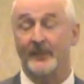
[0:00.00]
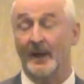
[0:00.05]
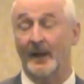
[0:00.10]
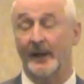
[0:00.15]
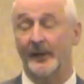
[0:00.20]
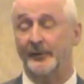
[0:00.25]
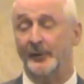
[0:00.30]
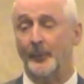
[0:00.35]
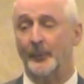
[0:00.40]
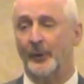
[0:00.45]

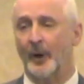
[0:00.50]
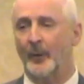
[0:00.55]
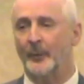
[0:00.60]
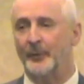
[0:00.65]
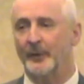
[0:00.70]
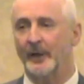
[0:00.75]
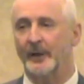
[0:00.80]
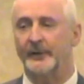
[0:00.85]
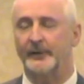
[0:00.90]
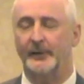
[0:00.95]
And it's
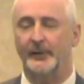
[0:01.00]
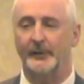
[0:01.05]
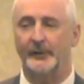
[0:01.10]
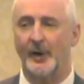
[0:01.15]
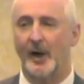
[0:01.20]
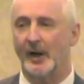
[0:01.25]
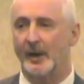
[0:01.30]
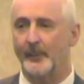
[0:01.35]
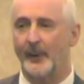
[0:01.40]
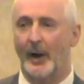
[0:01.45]
appropriate to
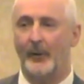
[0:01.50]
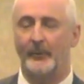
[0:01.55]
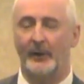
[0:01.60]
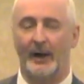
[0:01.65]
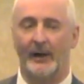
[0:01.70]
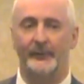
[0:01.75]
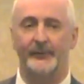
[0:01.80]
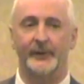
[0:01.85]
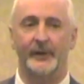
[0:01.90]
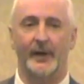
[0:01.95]
talk about
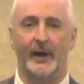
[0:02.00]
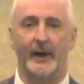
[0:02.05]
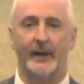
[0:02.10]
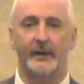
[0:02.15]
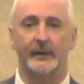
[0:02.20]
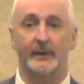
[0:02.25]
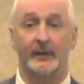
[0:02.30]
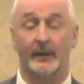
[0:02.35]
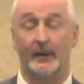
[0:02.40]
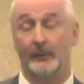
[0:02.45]
Ralph
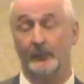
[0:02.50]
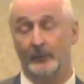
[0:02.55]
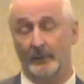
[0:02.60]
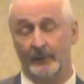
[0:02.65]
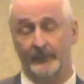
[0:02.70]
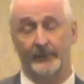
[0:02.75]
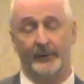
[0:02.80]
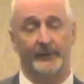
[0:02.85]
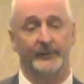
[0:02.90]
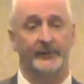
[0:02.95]
tonight
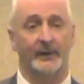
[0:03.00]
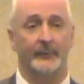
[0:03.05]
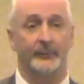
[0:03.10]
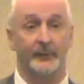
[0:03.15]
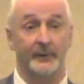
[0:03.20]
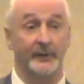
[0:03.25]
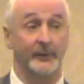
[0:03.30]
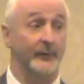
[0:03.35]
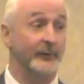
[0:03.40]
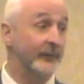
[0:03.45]
for
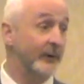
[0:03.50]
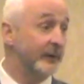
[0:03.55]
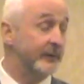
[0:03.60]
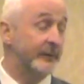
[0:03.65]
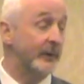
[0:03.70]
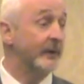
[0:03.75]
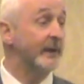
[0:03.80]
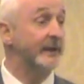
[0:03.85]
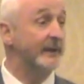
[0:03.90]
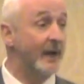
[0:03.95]
several reasons. First
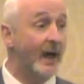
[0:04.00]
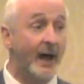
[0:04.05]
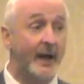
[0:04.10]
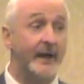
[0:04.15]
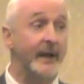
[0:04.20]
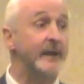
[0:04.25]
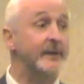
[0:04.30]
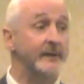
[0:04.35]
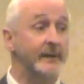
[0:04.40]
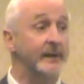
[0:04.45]
of all, he
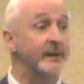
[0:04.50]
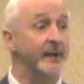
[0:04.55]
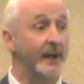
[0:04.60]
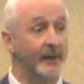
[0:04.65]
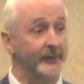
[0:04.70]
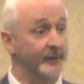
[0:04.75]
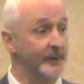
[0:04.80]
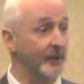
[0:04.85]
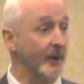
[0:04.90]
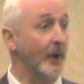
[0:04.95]
died 18
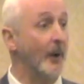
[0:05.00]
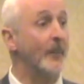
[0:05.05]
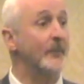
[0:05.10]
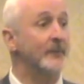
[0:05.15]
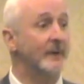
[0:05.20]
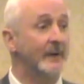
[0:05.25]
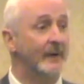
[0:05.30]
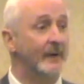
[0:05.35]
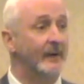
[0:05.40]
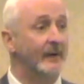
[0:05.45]
days ago,
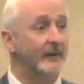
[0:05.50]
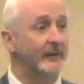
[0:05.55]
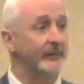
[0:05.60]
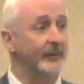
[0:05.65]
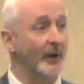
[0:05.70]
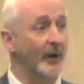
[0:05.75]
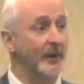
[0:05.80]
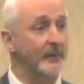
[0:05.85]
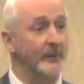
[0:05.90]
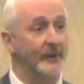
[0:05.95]

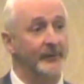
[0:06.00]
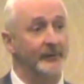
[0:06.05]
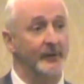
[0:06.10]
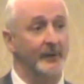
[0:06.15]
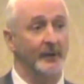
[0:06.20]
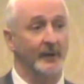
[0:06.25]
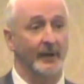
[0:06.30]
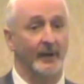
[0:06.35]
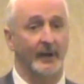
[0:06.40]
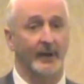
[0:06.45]
very
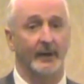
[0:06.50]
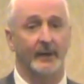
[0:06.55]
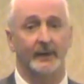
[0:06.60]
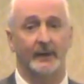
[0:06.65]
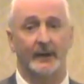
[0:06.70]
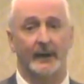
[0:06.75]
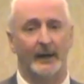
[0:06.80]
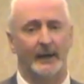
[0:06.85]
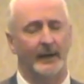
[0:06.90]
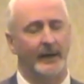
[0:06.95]
recently,
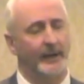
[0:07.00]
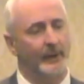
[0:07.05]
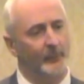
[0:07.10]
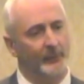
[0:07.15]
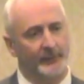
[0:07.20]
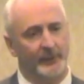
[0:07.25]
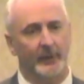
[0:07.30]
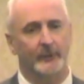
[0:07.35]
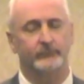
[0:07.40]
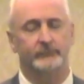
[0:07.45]
and it
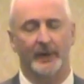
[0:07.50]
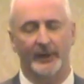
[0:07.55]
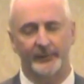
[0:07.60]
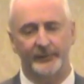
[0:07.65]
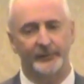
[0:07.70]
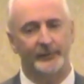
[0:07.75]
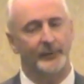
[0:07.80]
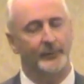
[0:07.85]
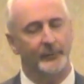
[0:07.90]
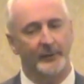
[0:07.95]
was a
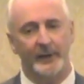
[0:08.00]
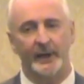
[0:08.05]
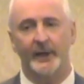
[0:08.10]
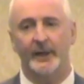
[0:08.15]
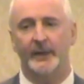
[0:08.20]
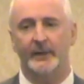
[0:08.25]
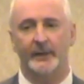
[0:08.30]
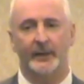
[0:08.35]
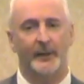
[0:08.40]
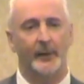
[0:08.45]

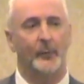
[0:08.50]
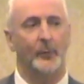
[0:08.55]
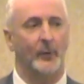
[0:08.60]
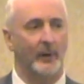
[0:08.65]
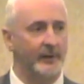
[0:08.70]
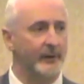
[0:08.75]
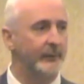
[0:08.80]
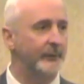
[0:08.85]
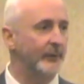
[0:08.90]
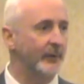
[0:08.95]
serene and a
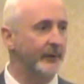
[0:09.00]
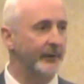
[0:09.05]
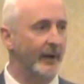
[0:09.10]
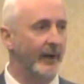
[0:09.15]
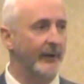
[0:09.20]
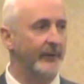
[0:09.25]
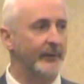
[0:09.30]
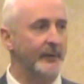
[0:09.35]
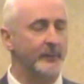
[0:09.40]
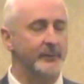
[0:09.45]
wonderful
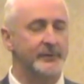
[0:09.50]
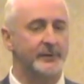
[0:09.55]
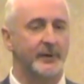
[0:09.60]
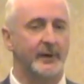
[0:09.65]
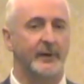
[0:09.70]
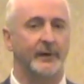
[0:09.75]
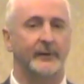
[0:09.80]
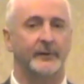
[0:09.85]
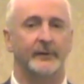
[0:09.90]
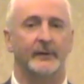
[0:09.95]
death. I'm
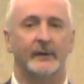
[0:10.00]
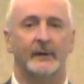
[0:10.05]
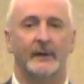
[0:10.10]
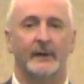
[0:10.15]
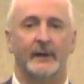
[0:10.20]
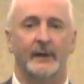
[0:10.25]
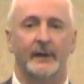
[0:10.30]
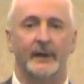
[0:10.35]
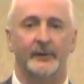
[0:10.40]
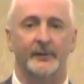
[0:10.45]
sure
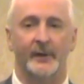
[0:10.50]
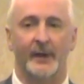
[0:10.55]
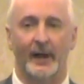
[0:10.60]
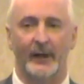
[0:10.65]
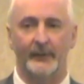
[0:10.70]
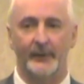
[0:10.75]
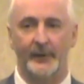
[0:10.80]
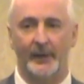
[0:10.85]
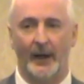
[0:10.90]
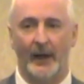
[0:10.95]
he's in
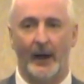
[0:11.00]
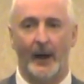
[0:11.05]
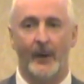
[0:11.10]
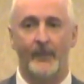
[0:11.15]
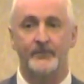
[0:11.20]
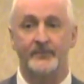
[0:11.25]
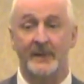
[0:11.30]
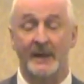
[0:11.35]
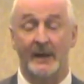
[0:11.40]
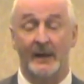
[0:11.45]
heaven
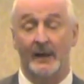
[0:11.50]
now.